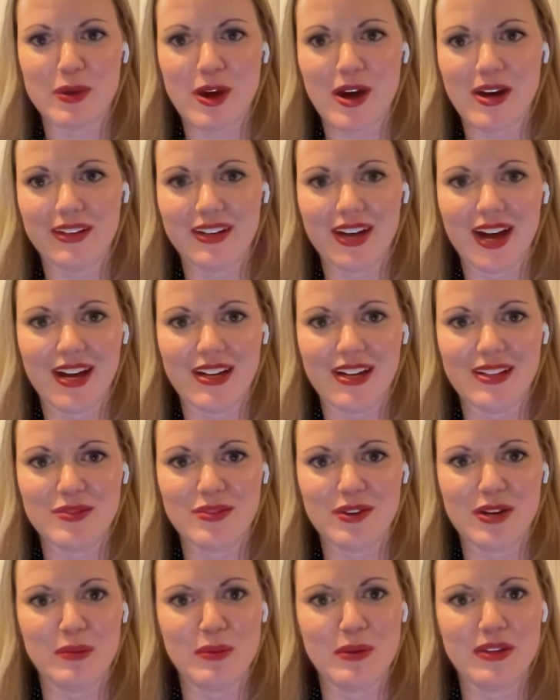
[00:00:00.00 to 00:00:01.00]
podcast
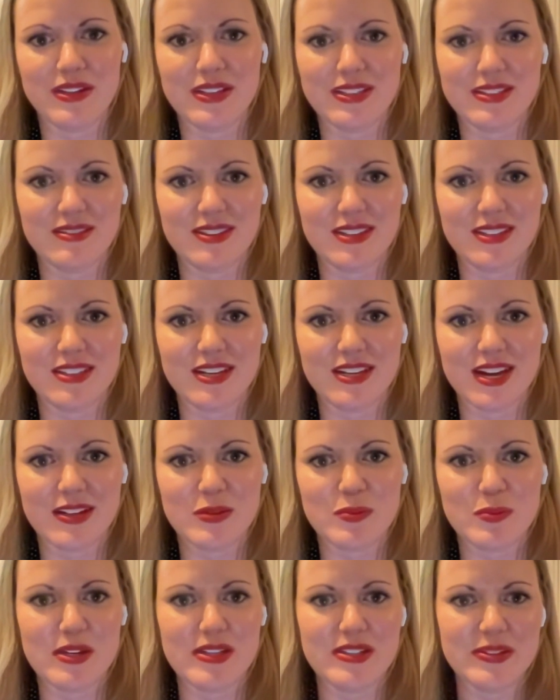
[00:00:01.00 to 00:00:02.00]
for anyone in the, the tech
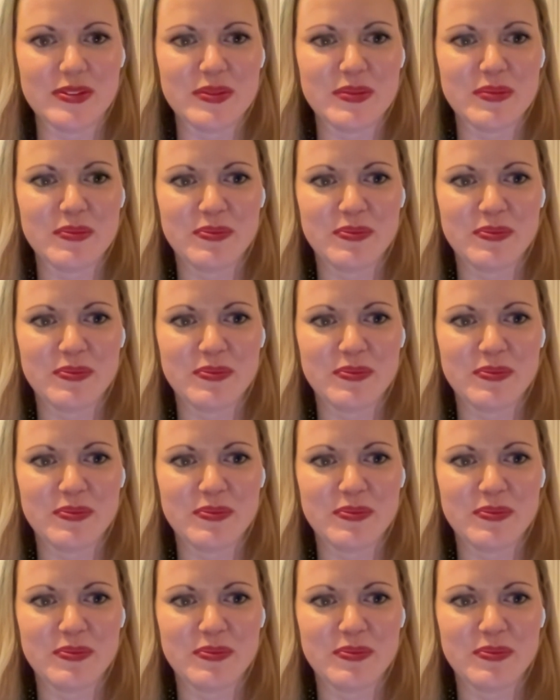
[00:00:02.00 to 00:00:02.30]
space.